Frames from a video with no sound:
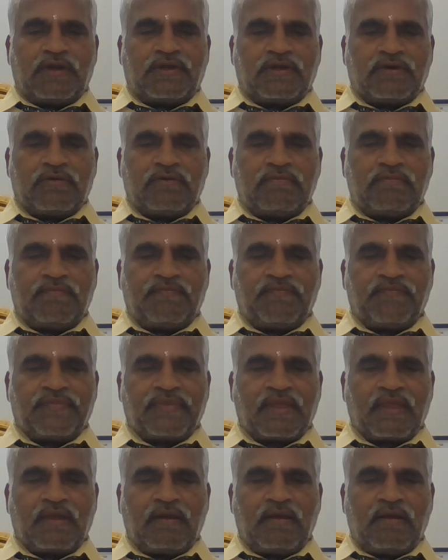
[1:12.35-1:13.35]
to
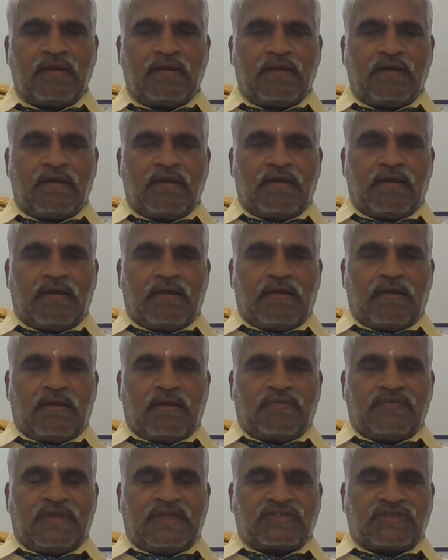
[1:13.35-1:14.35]

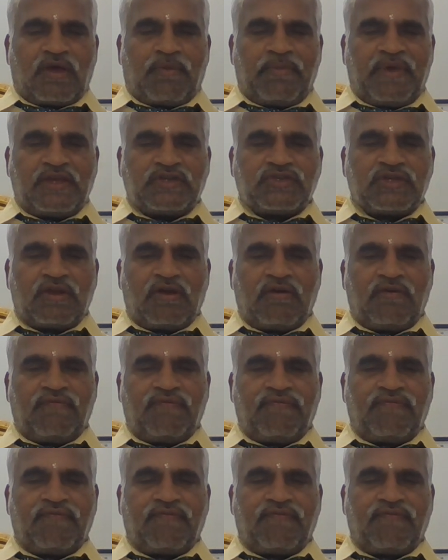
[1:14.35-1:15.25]
the summation of